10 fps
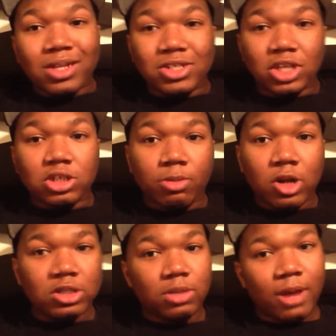Judge a
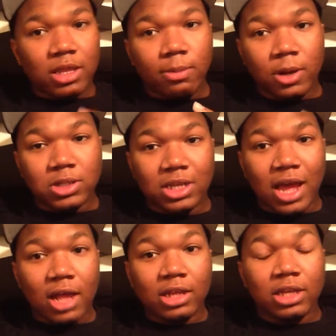person by their
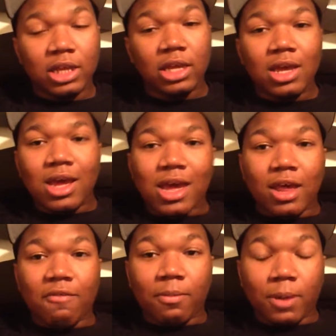personality.
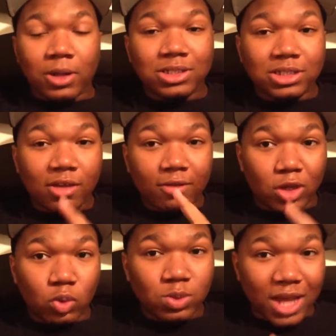And if a person's giving
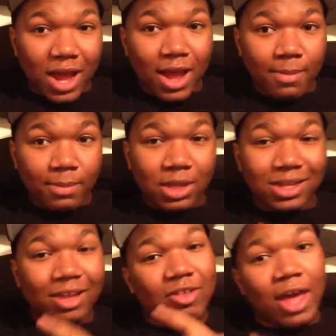you time,
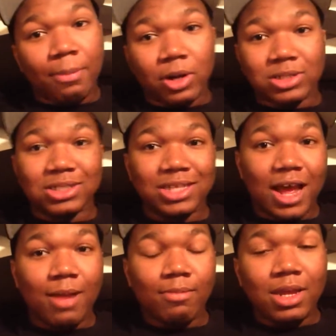give that person
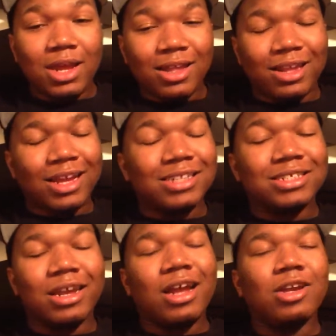time. And like I
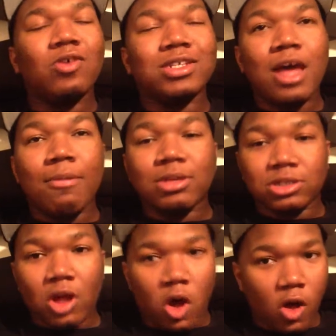said, I know this happens
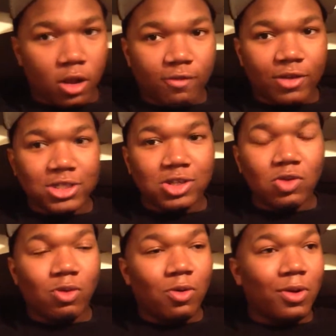to all of us,
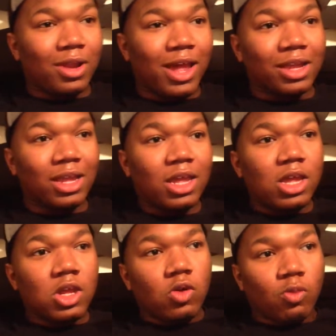where
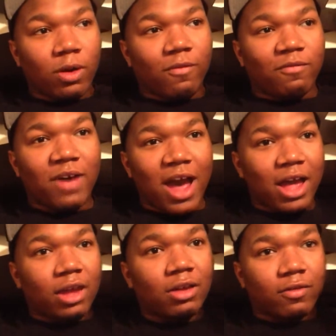we're
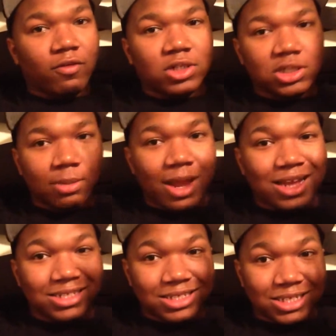vying for
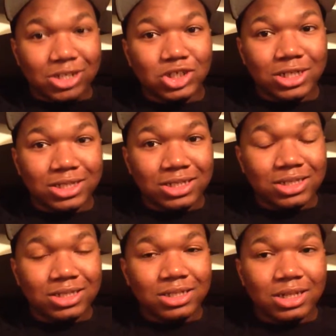somebody's attention
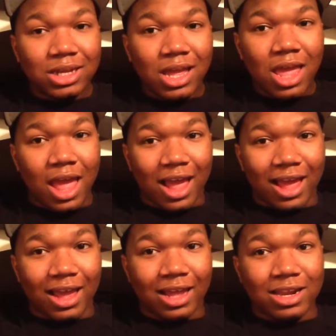
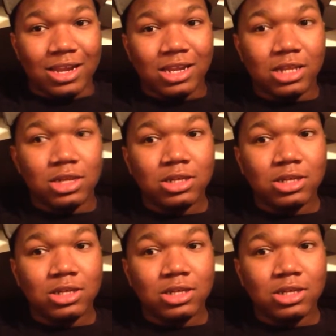and,